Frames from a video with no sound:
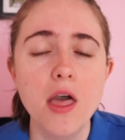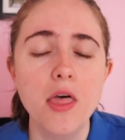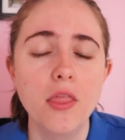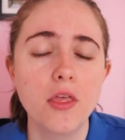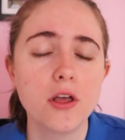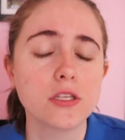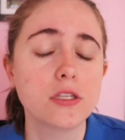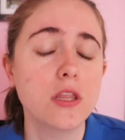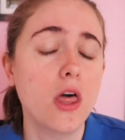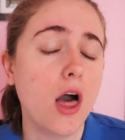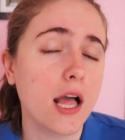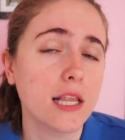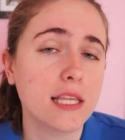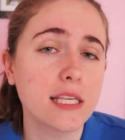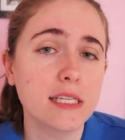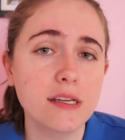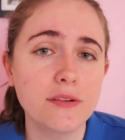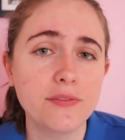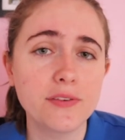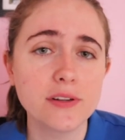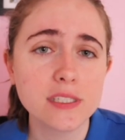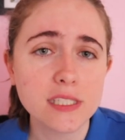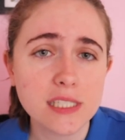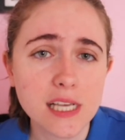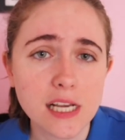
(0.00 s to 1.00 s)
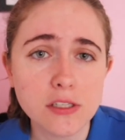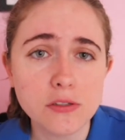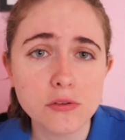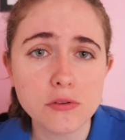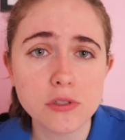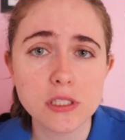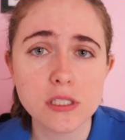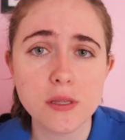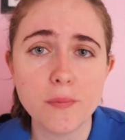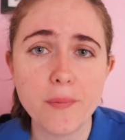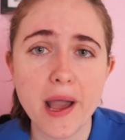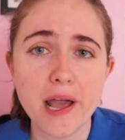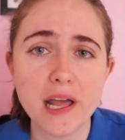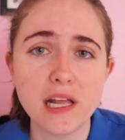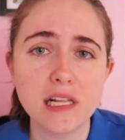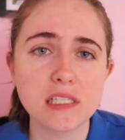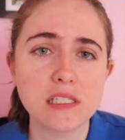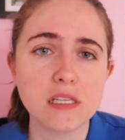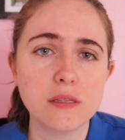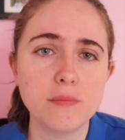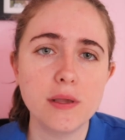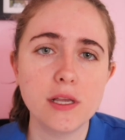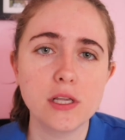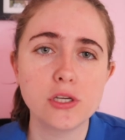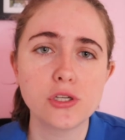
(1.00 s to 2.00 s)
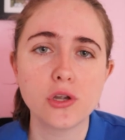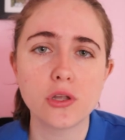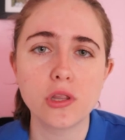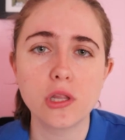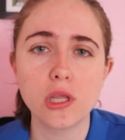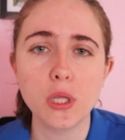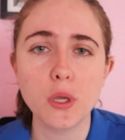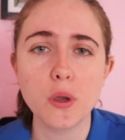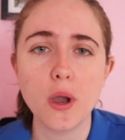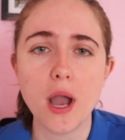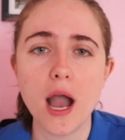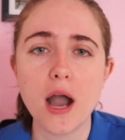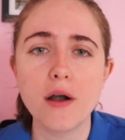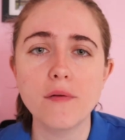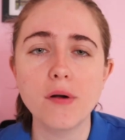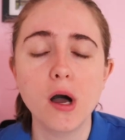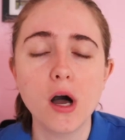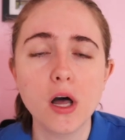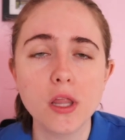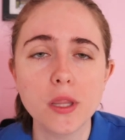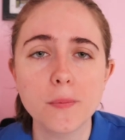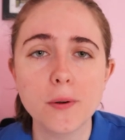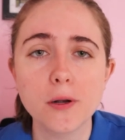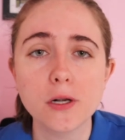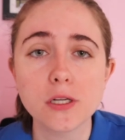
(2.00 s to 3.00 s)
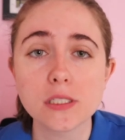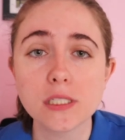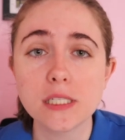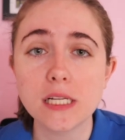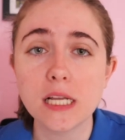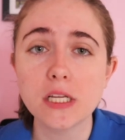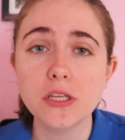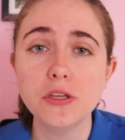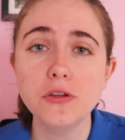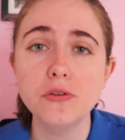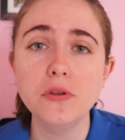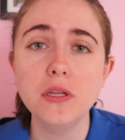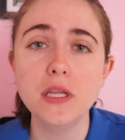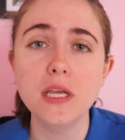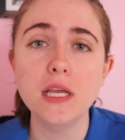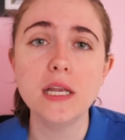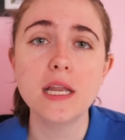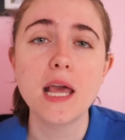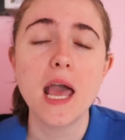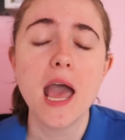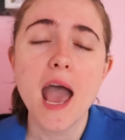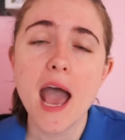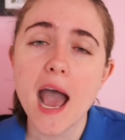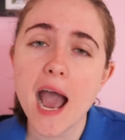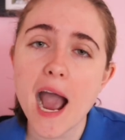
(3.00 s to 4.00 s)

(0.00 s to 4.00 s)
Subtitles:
There's lots of different schedules to balance to make sure that you have all the personnel you need